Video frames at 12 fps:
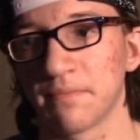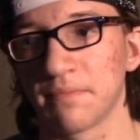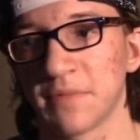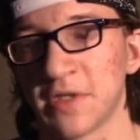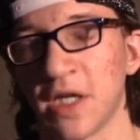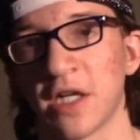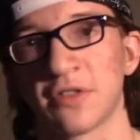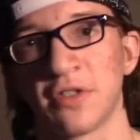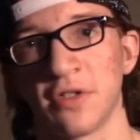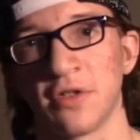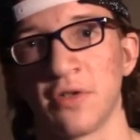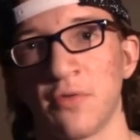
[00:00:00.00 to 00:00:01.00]
talk
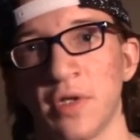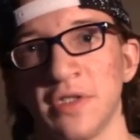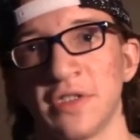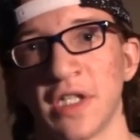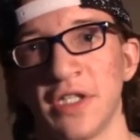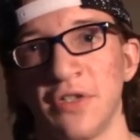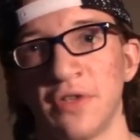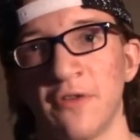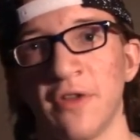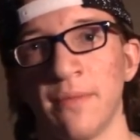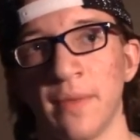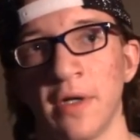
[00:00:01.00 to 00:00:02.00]
to the ones that you love
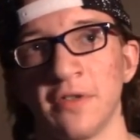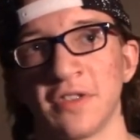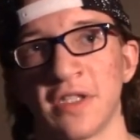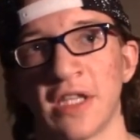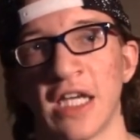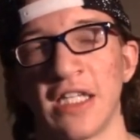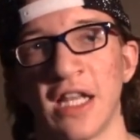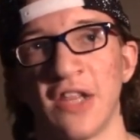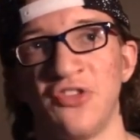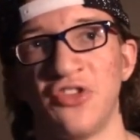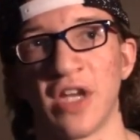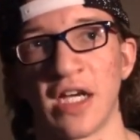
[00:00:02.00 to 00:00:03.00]
the most that
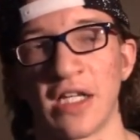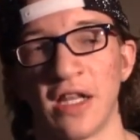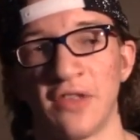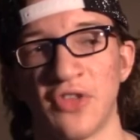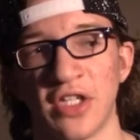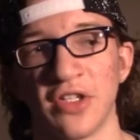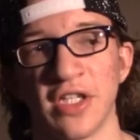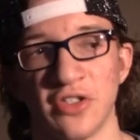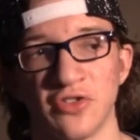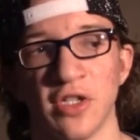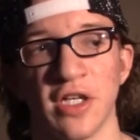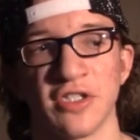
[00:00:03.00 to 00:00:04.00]
that that you can
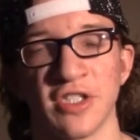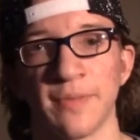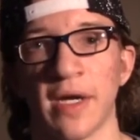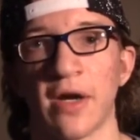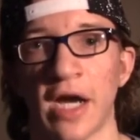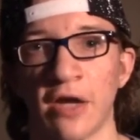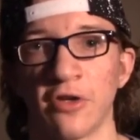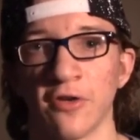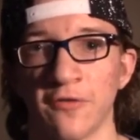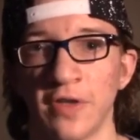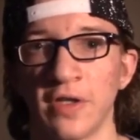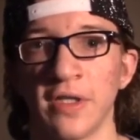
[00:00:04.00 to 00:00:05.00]
trust about how you're
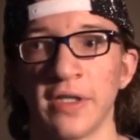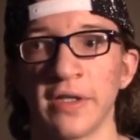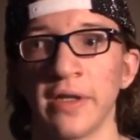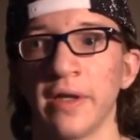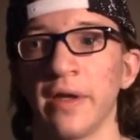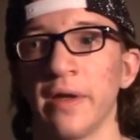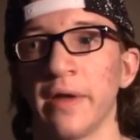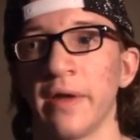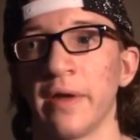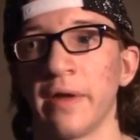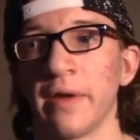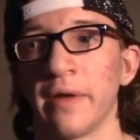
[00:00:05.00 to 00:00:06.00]
feeling,
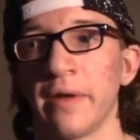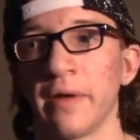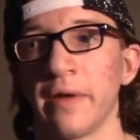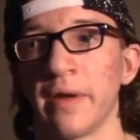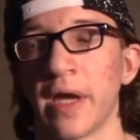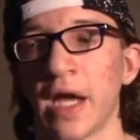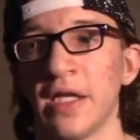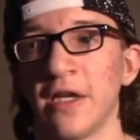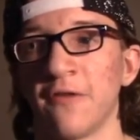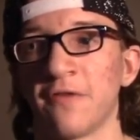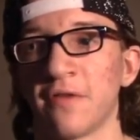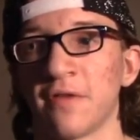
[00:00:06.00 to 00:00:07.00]
and
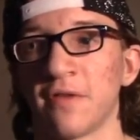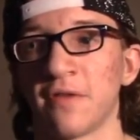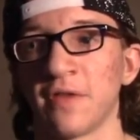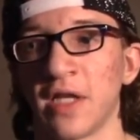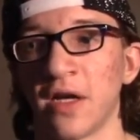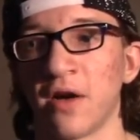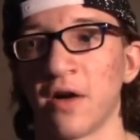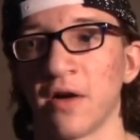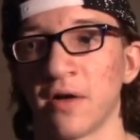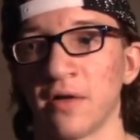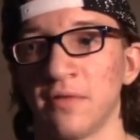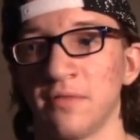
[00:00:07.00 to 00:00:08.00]
if they
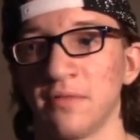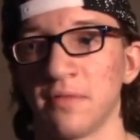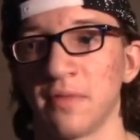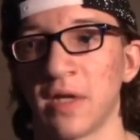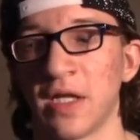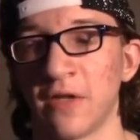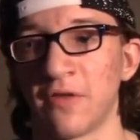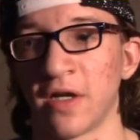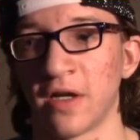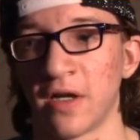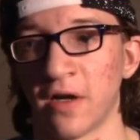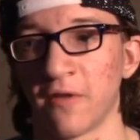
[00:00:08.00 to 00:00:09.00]
are and if
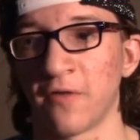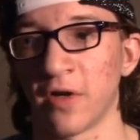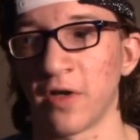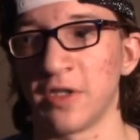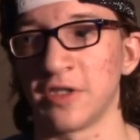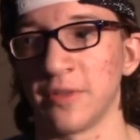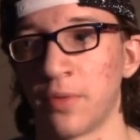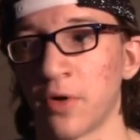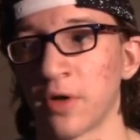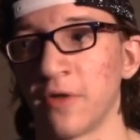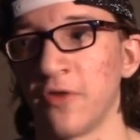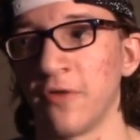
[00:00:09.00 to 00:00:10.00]
they are very
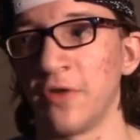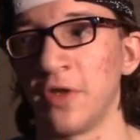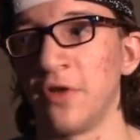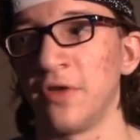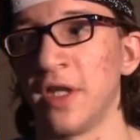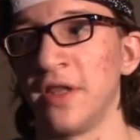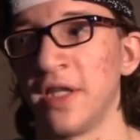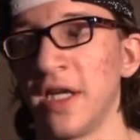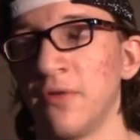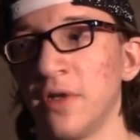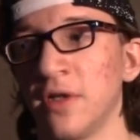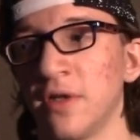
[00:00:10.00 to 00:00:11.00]
supportive of you, then they
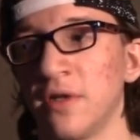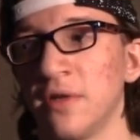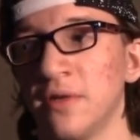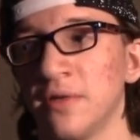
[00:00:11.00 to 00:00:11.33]
will